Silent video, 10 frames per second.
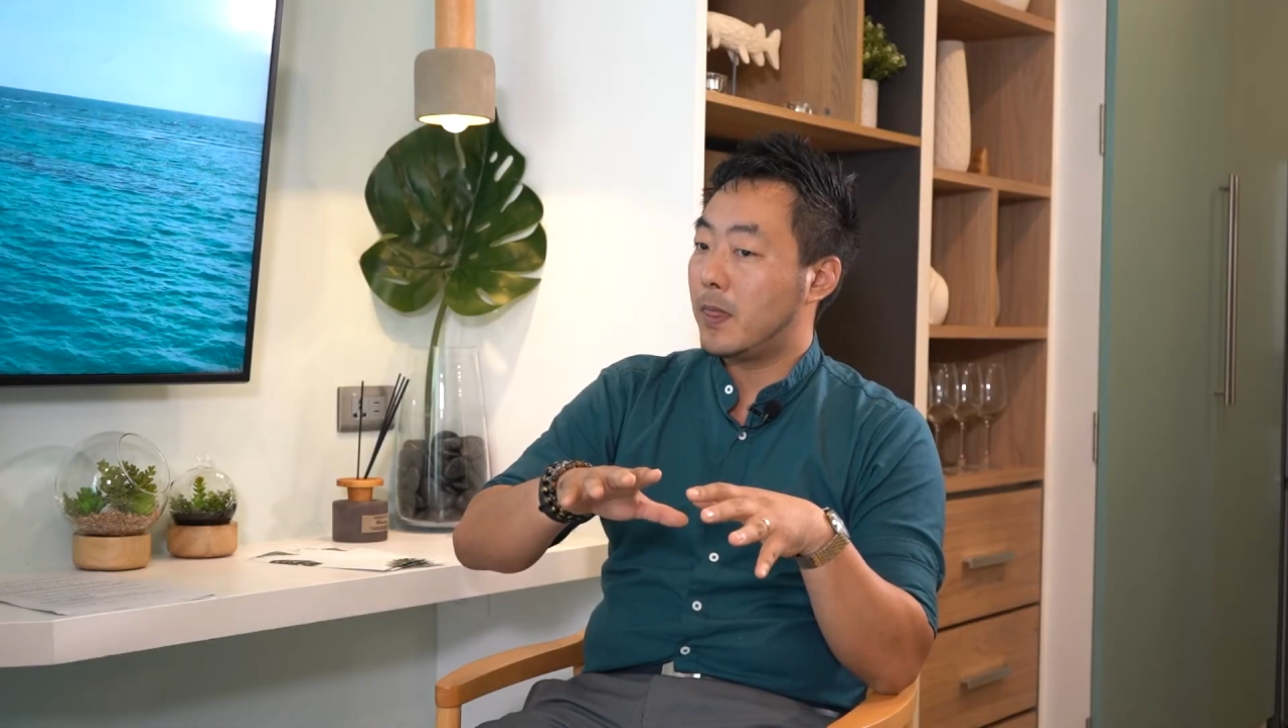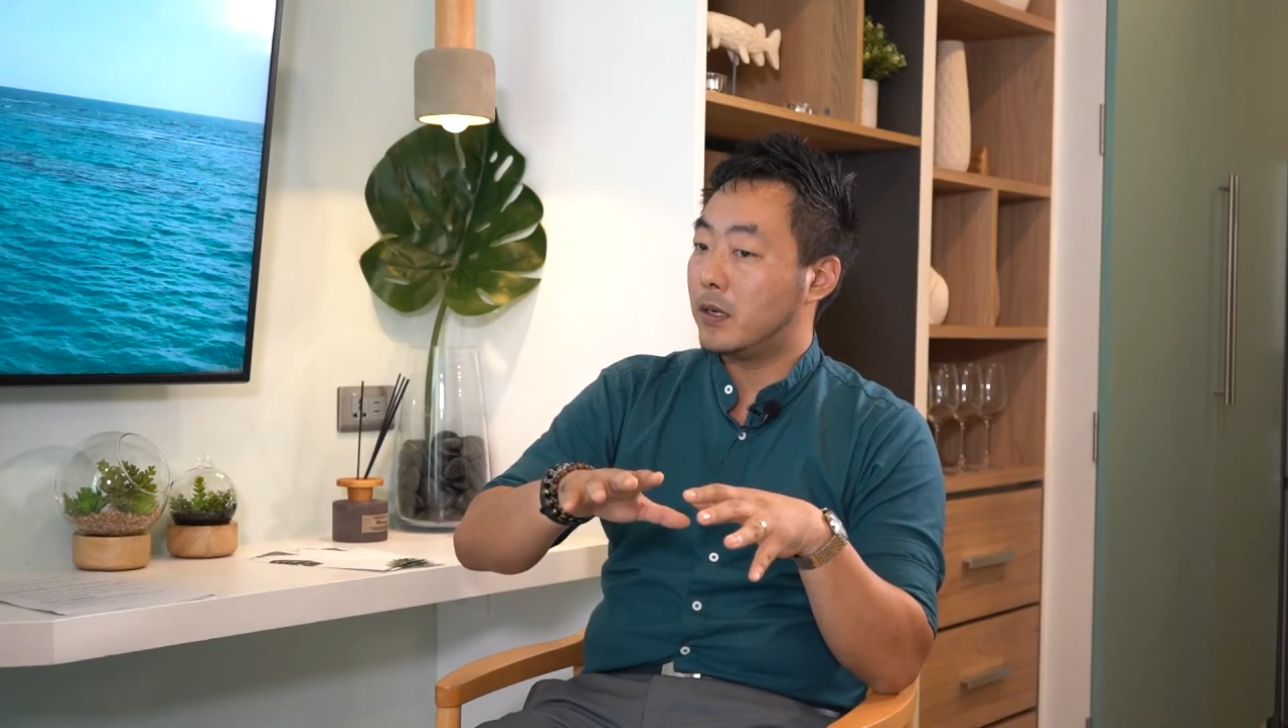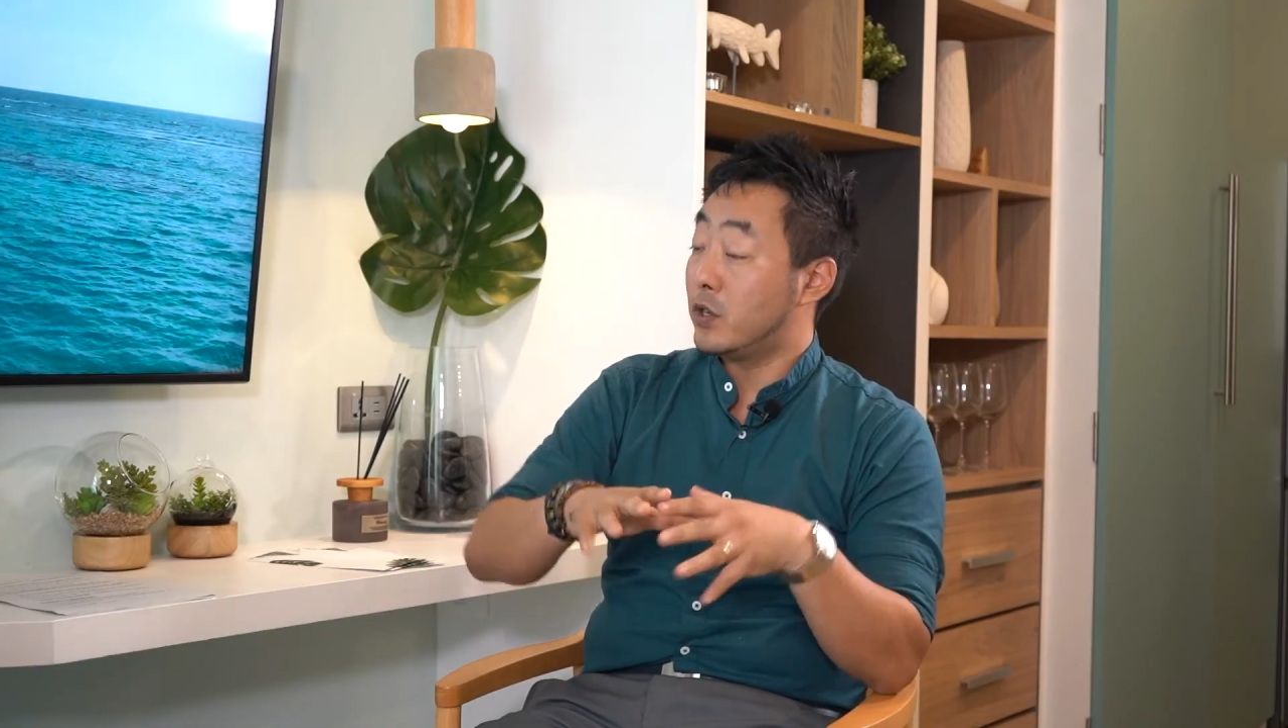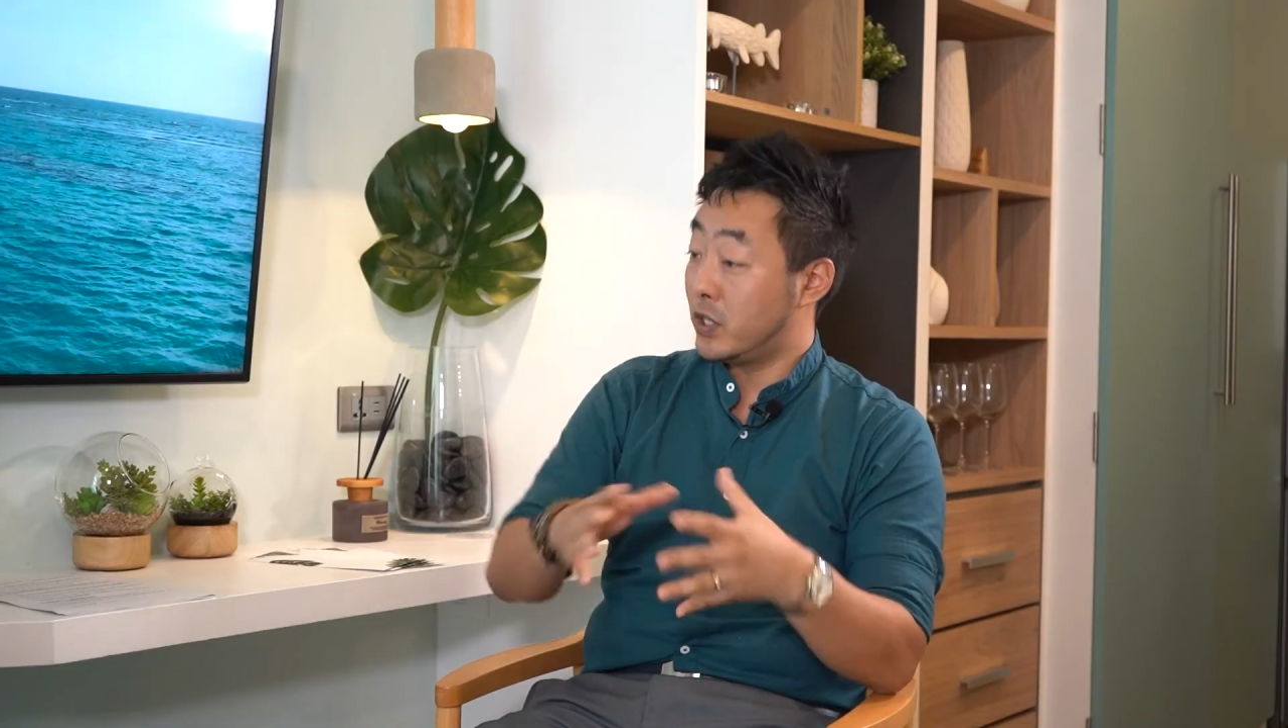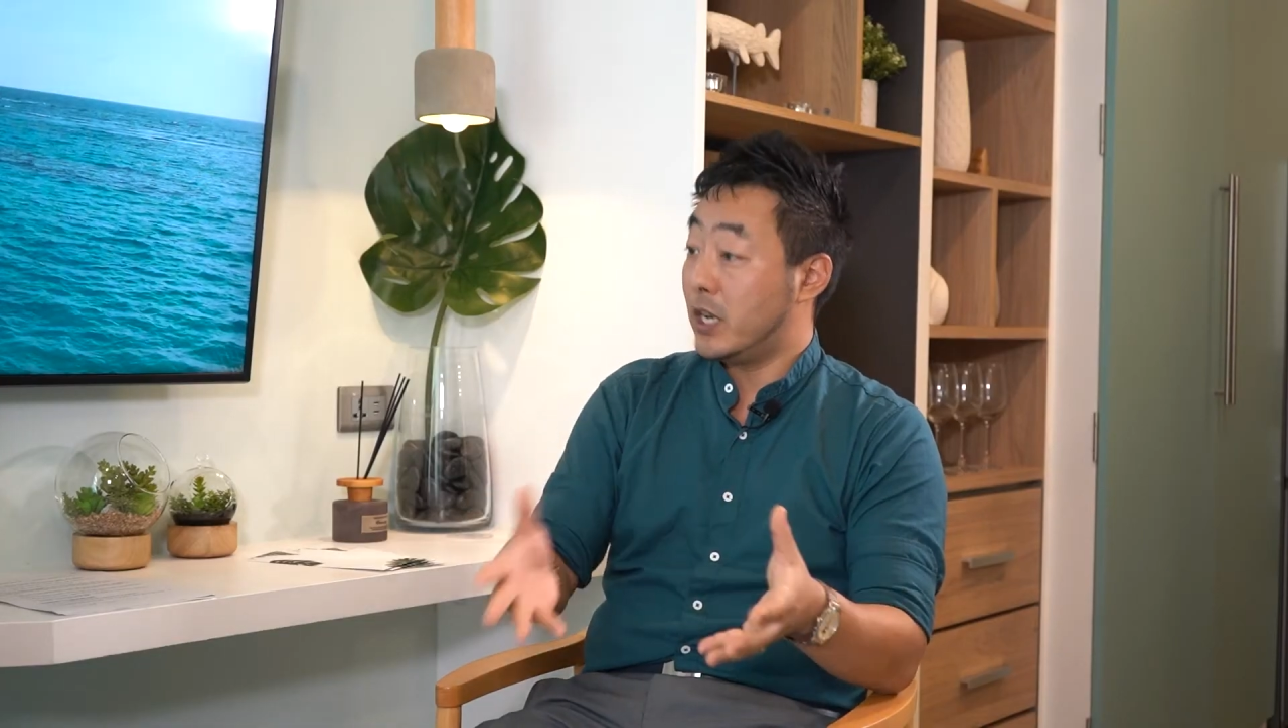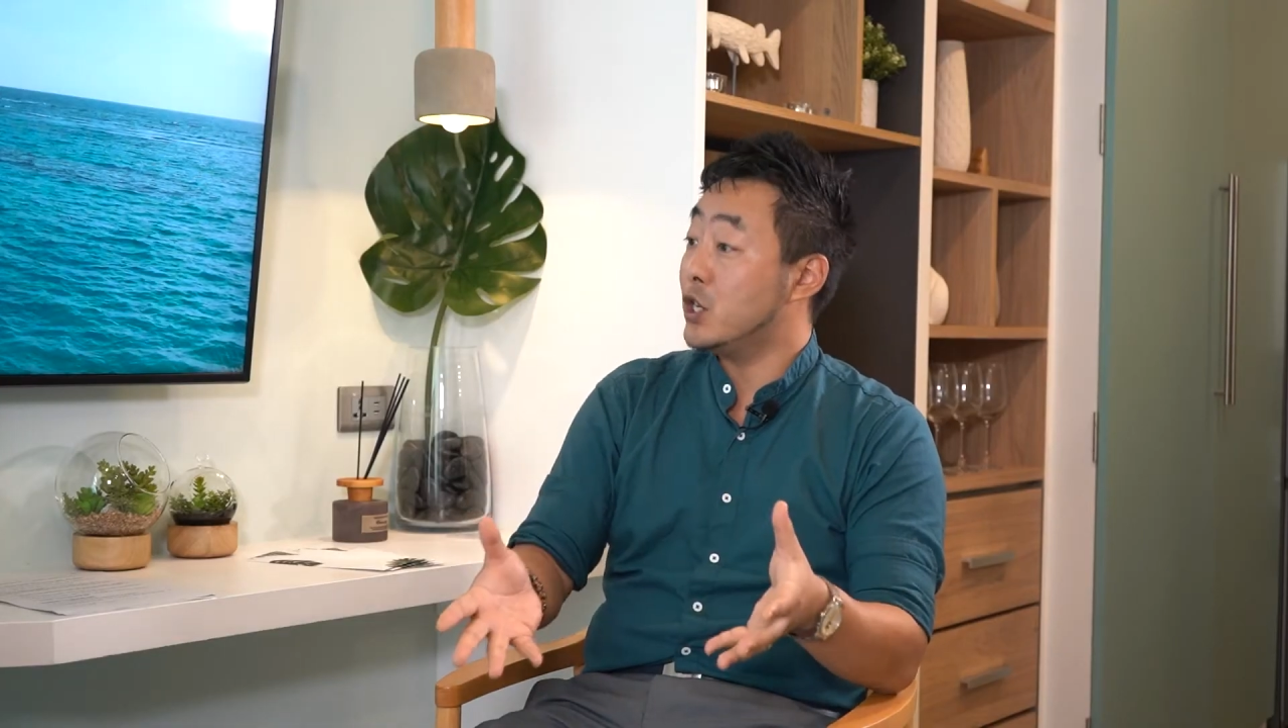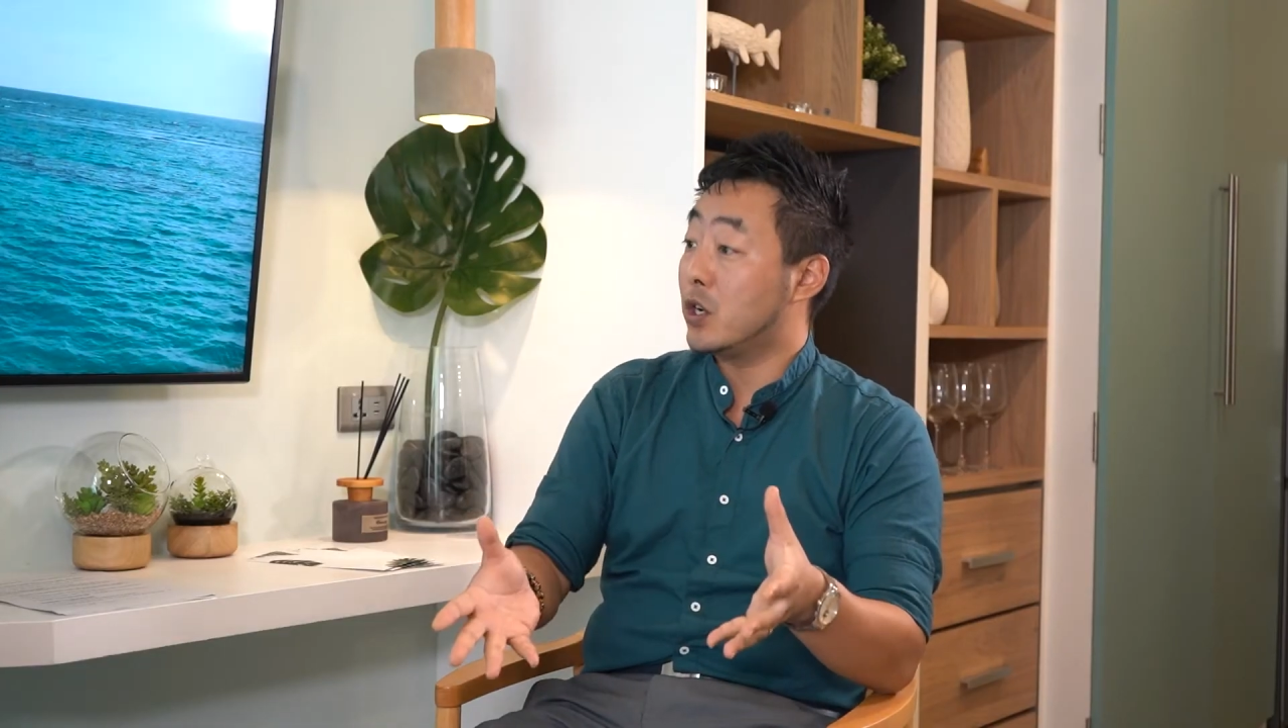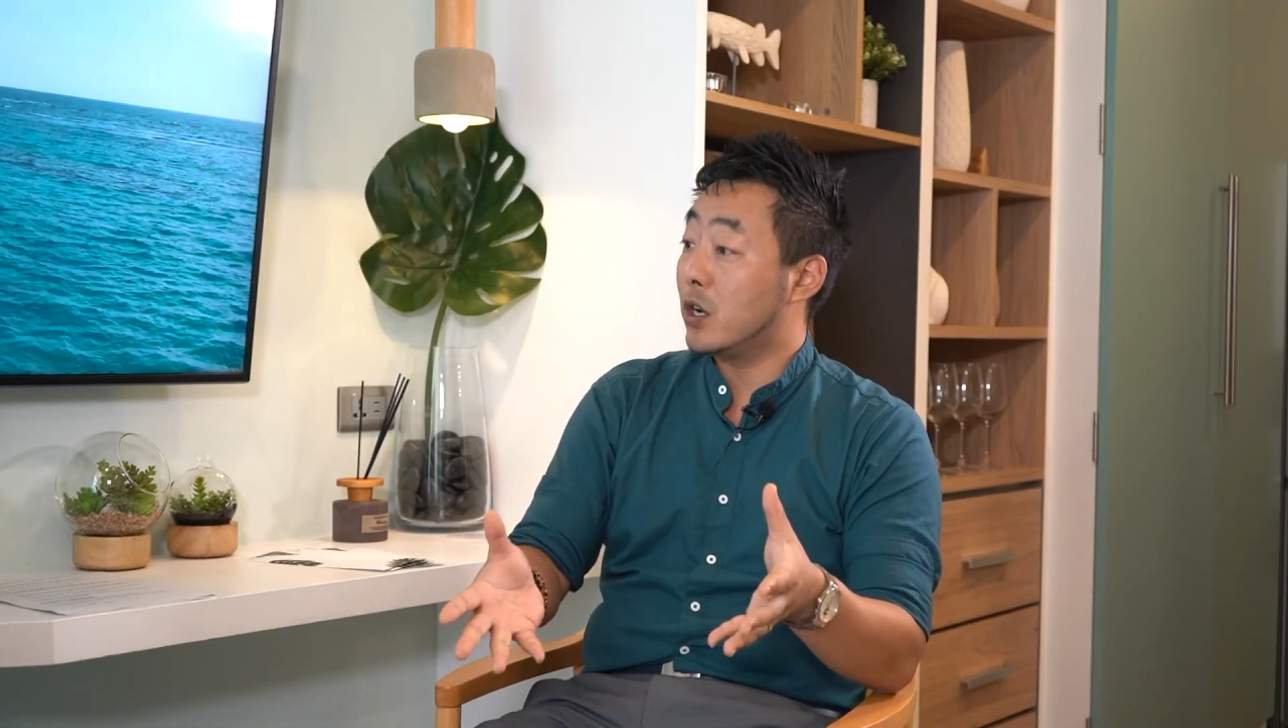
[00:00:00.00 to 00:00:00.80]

translation